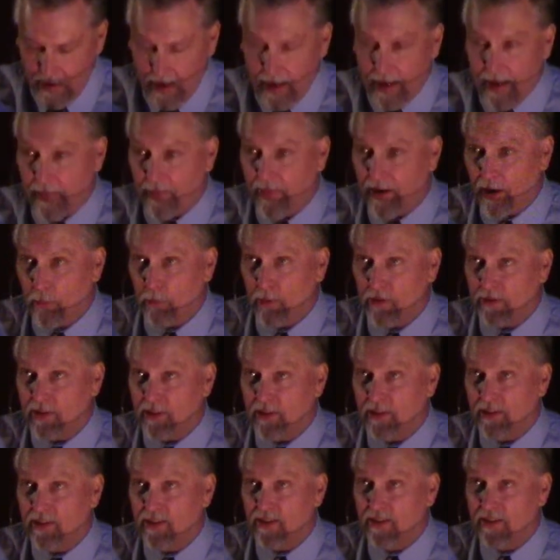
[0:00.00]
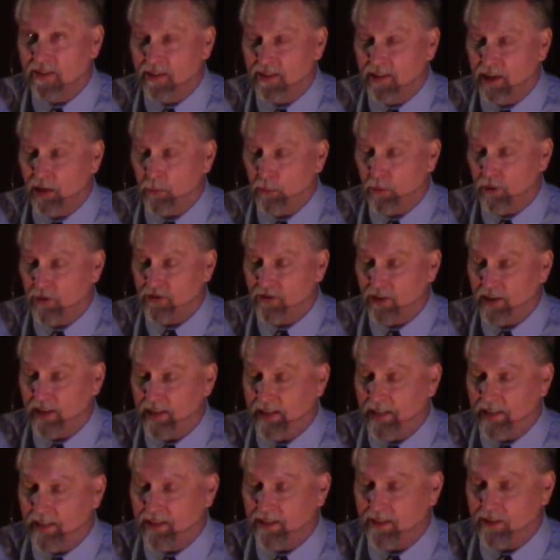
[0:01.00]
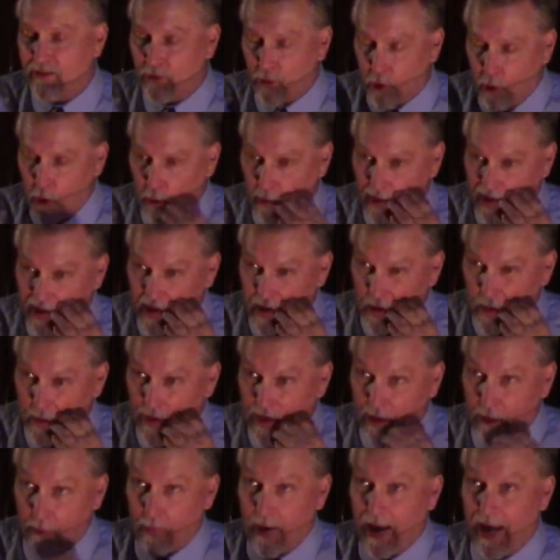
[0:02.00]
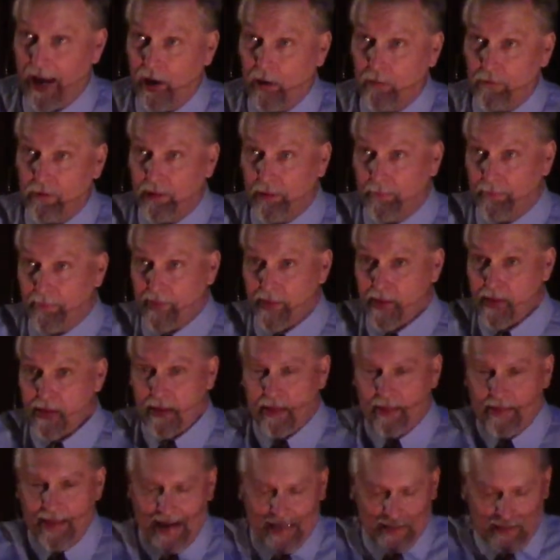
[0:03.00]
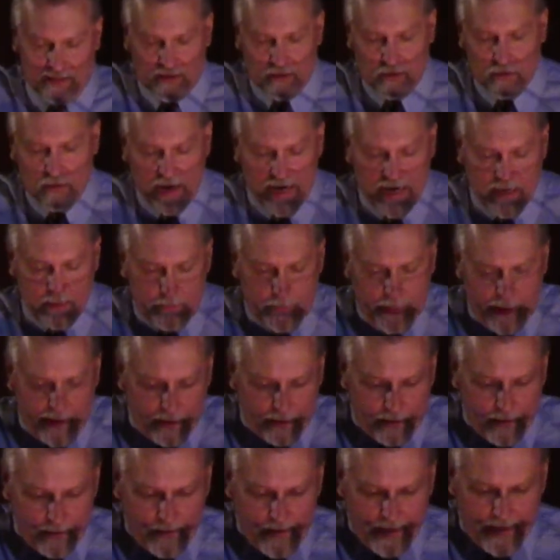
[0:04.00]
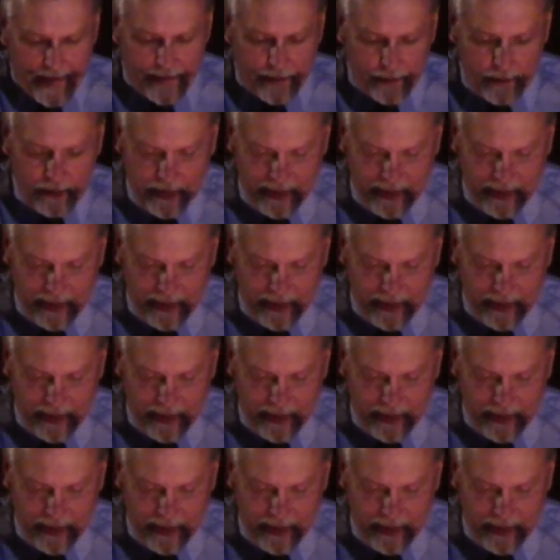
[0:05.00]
There was a story going around that the Great Pyramid